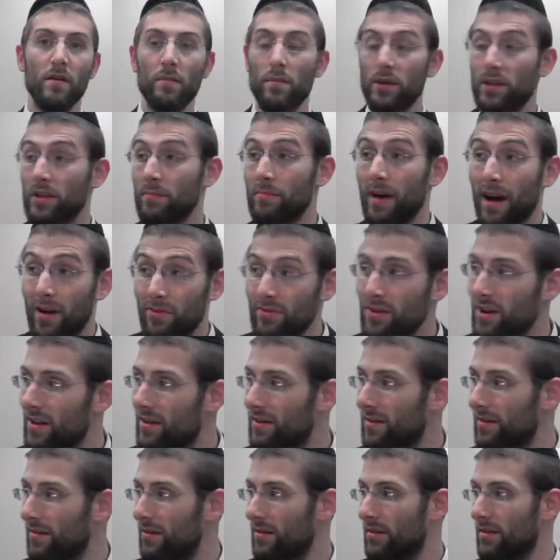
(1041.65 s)
But the
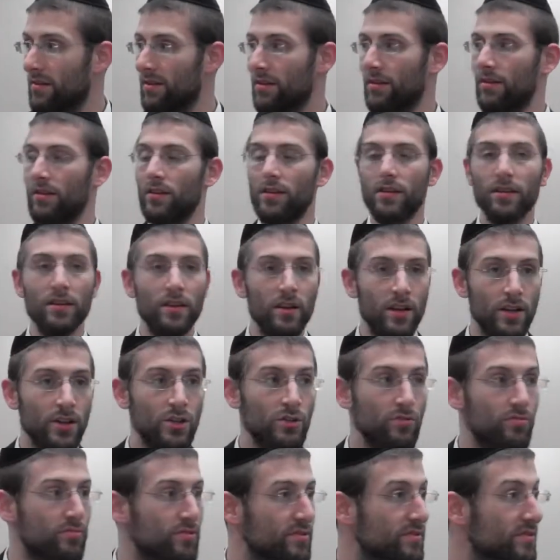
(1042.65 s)
Marit in
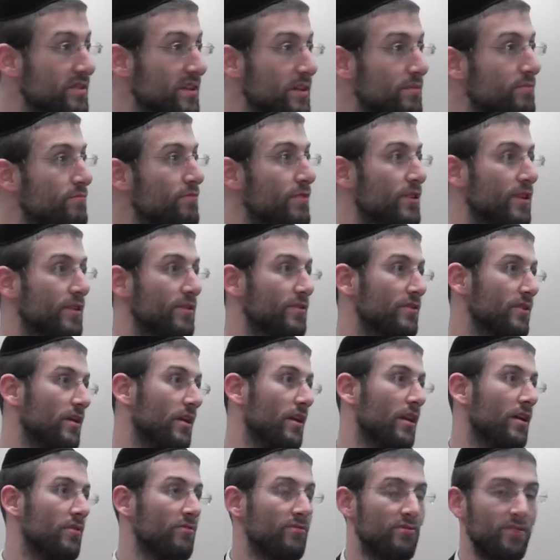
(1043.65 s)
Shuvas, he brings
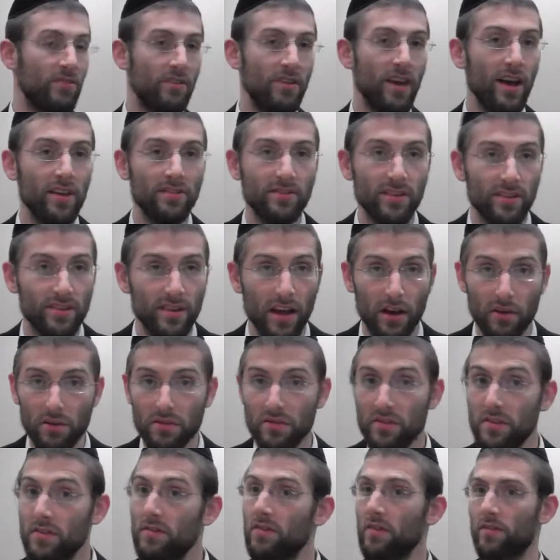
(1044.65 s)
a fantastic
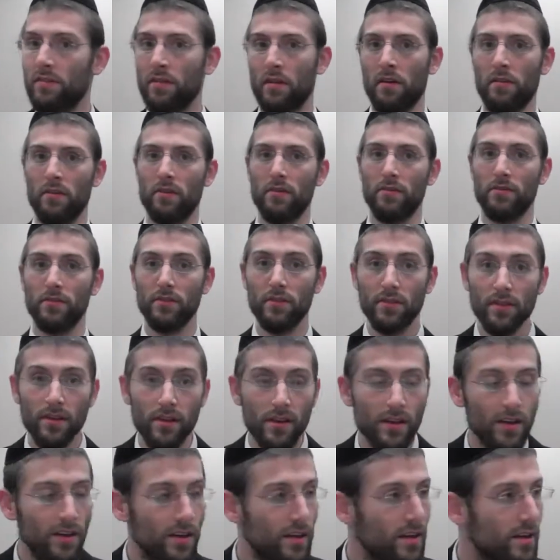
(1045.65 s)
teretz. He says like this.
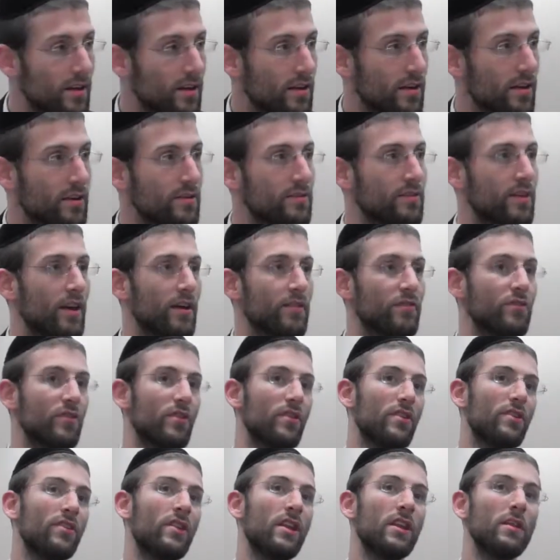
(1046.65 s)
He says
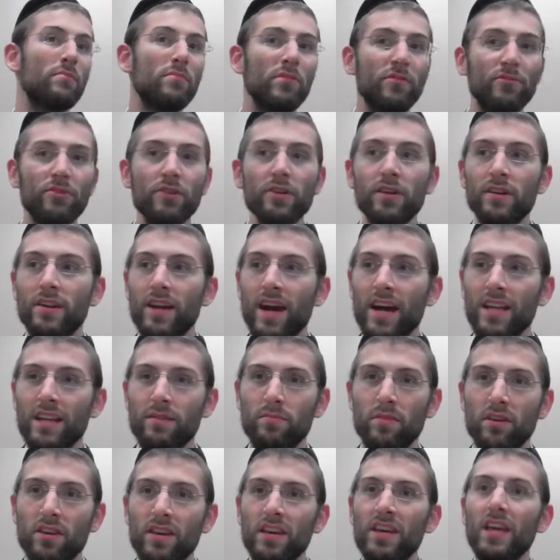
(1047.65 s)
that the before
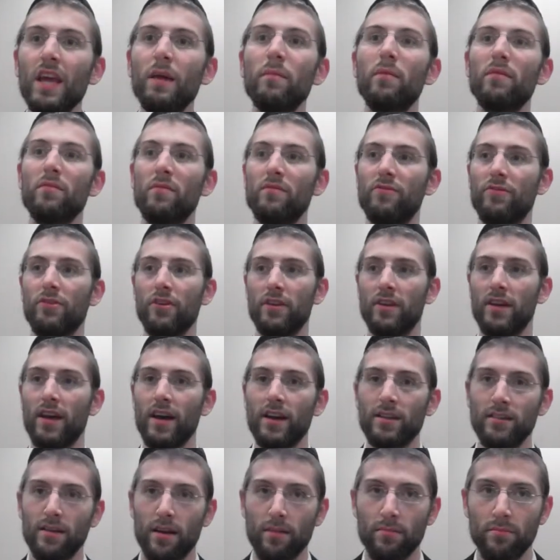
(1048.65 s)
nechtam, the kiyum of before
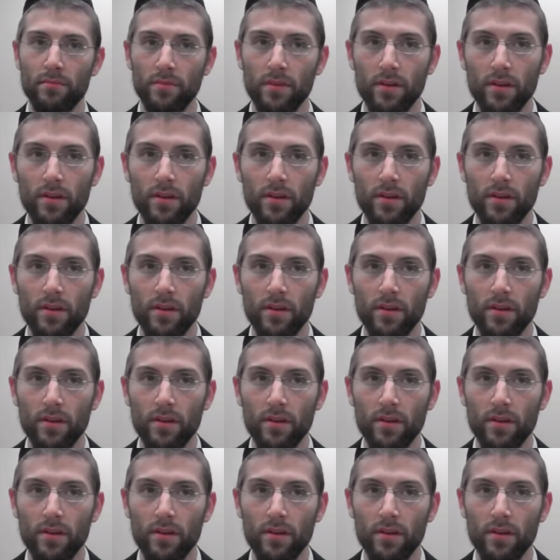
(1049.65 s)
nechtam.